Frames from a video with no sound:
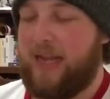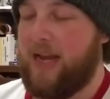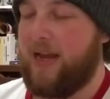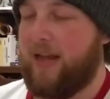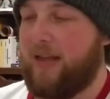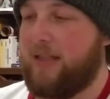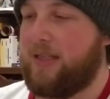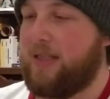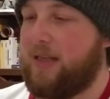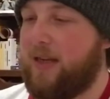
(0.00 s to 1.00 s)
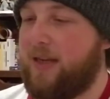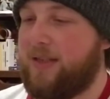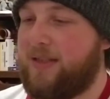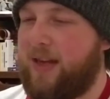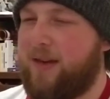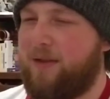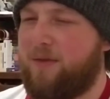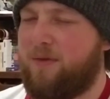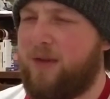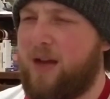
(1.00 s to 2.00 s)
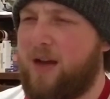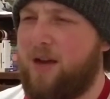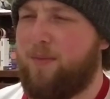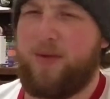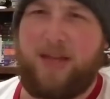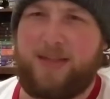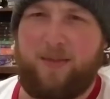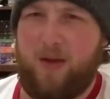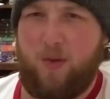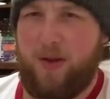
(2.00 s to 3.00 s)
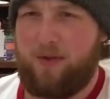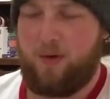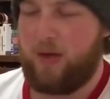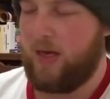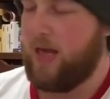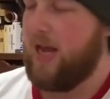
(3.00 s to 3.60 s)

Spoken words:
and instead of BSing my way through it,